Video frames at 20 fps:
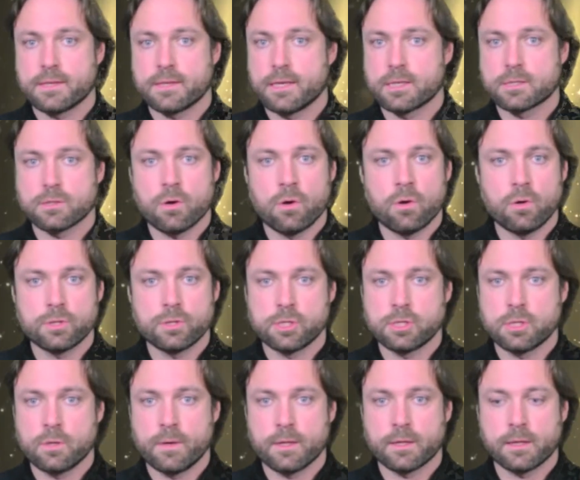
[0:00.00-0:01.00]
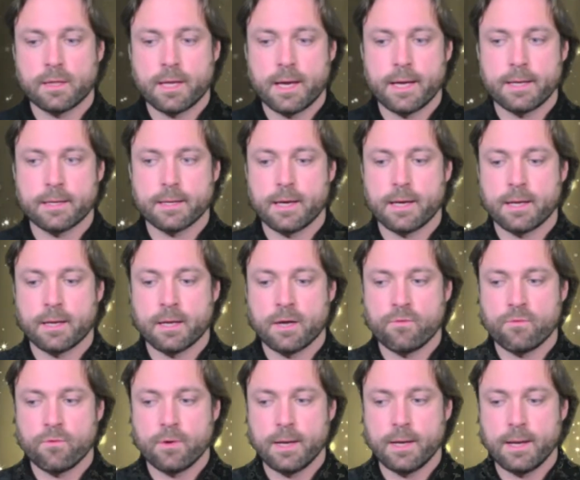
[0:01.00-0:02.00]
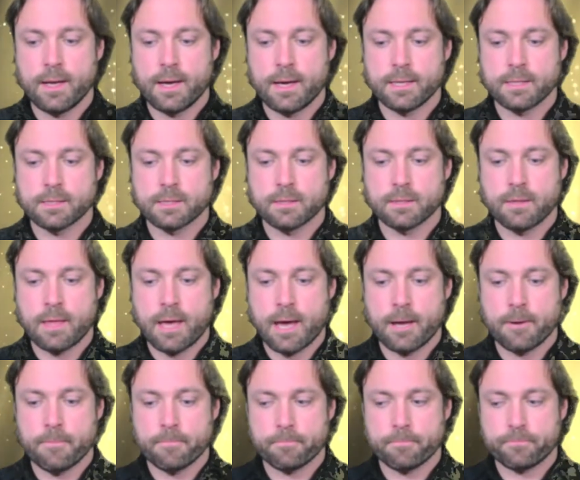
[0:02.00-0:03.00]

It's all to do with light, and I realized that